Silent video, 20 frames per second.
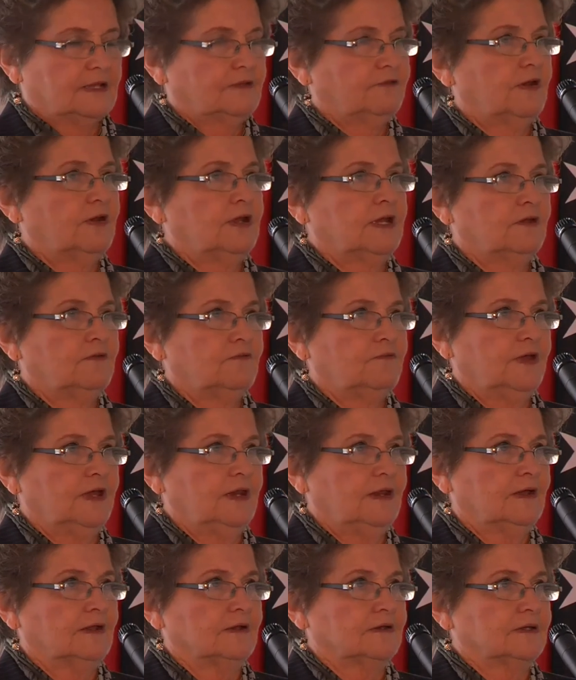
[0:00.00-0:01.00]
It's very
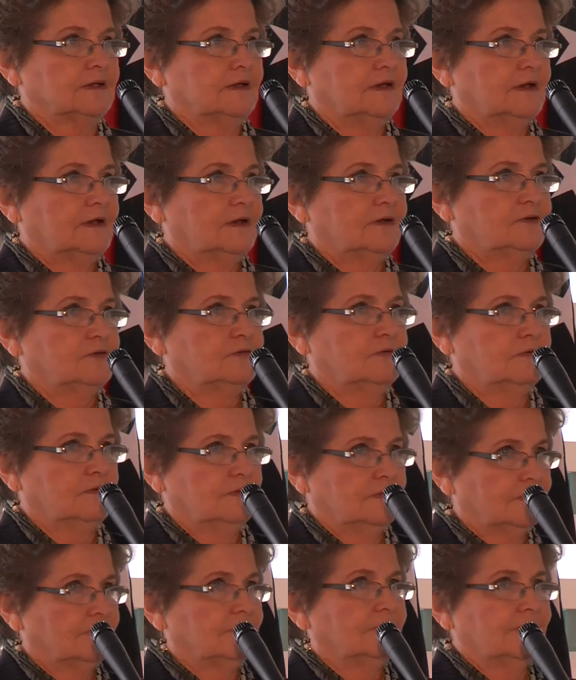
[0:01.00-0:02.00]
convenient
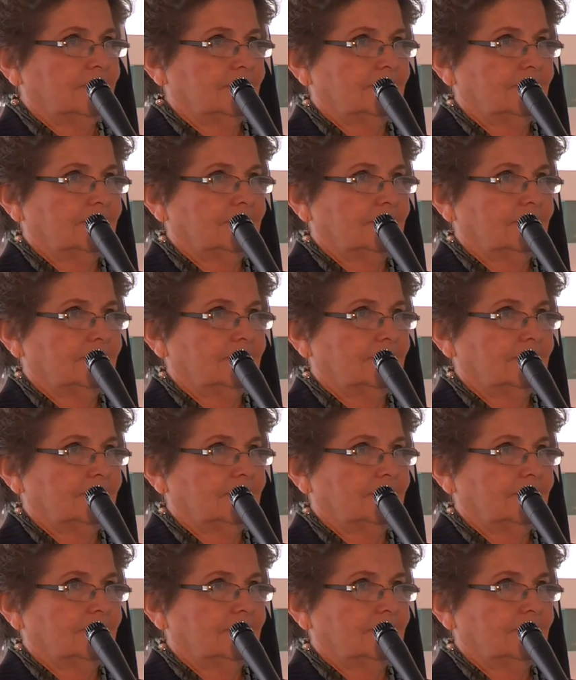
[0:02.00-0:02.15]
to